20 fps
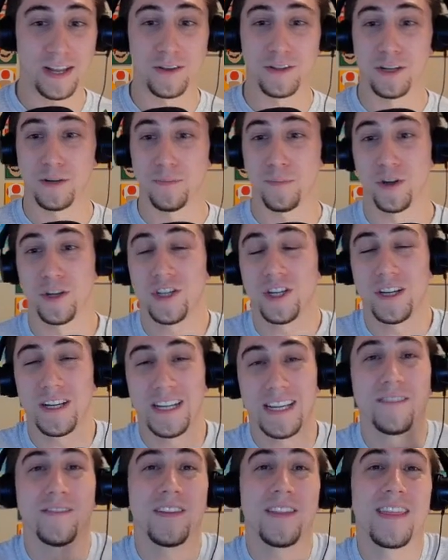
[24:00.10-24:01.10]
you to push
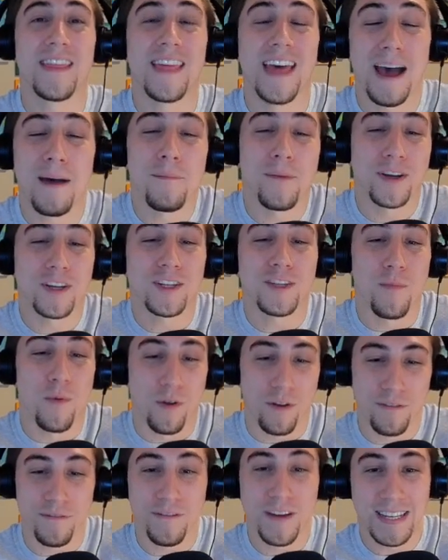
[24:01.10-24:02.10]
even that much
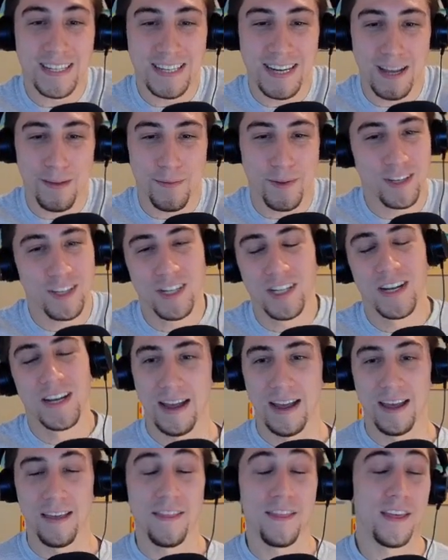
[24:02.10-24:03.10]
more face damage.
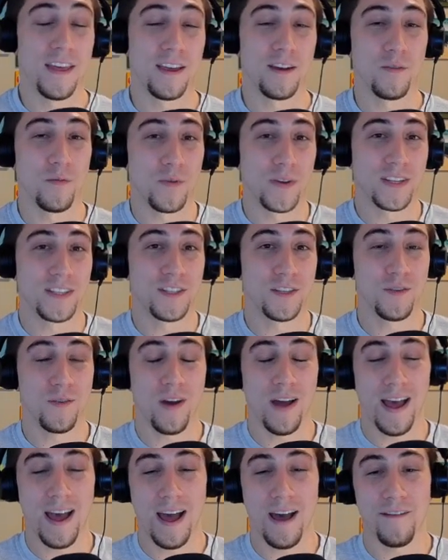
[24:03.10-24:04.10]
And then we do
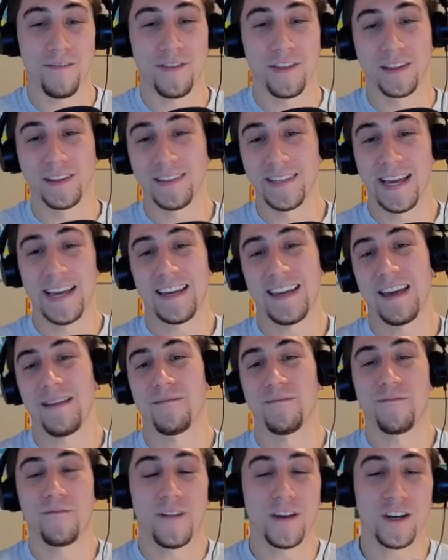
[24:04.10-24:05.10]
have the late
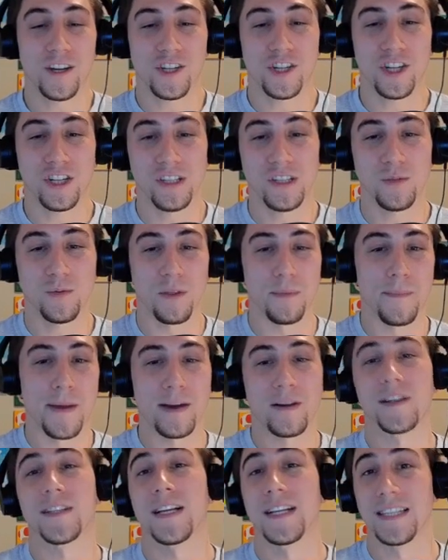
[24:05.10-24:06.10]
game finishers with
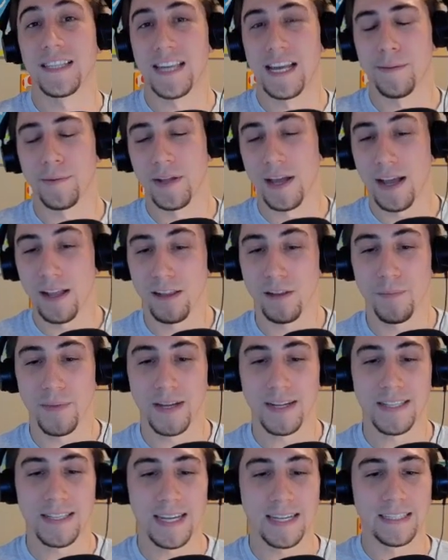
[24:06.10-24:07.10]
Myra's Unstable
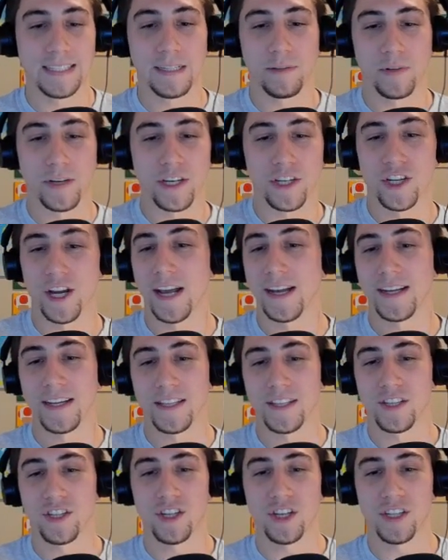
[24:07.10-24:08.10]
Element and Leroy
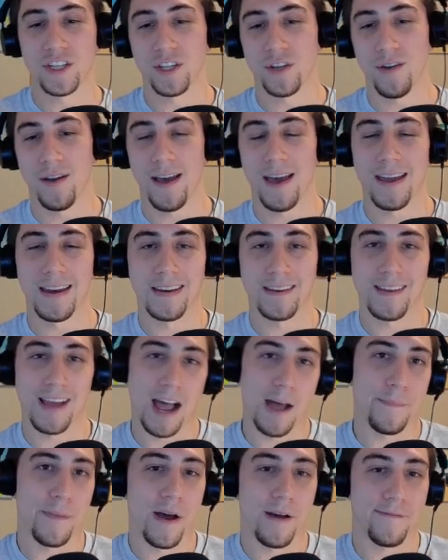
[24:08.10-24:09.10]
Jenkins just to go ahead and
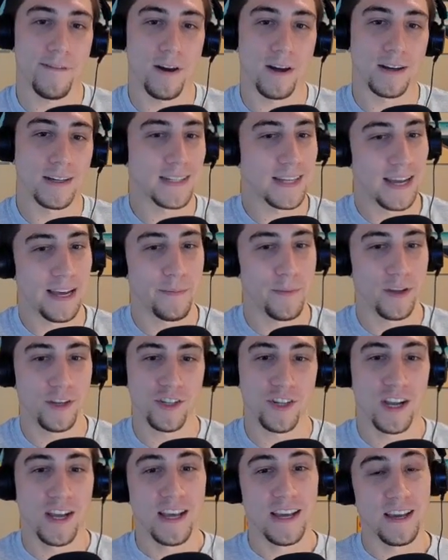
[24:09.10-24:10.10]
top off our
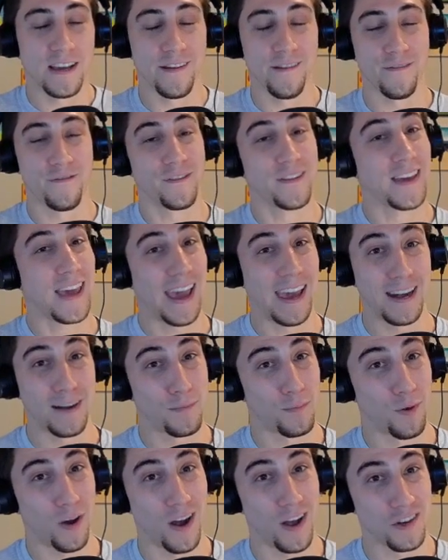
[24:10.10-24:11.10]
damage if Cannon
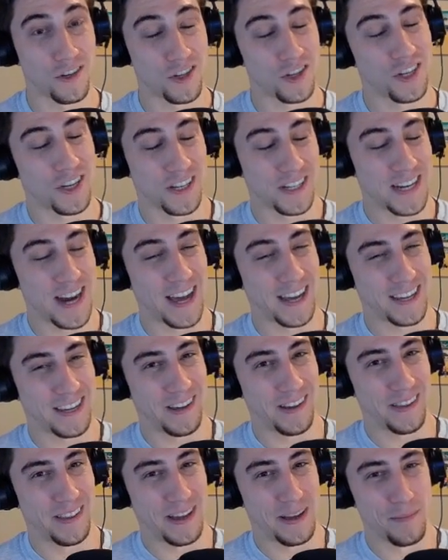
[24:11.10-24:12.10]
Barrage does not
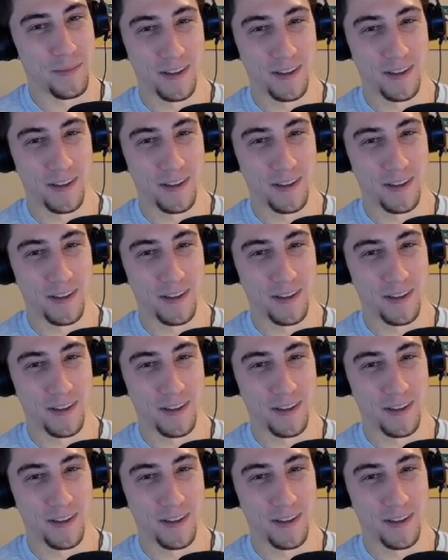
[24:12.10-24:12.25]
kill them.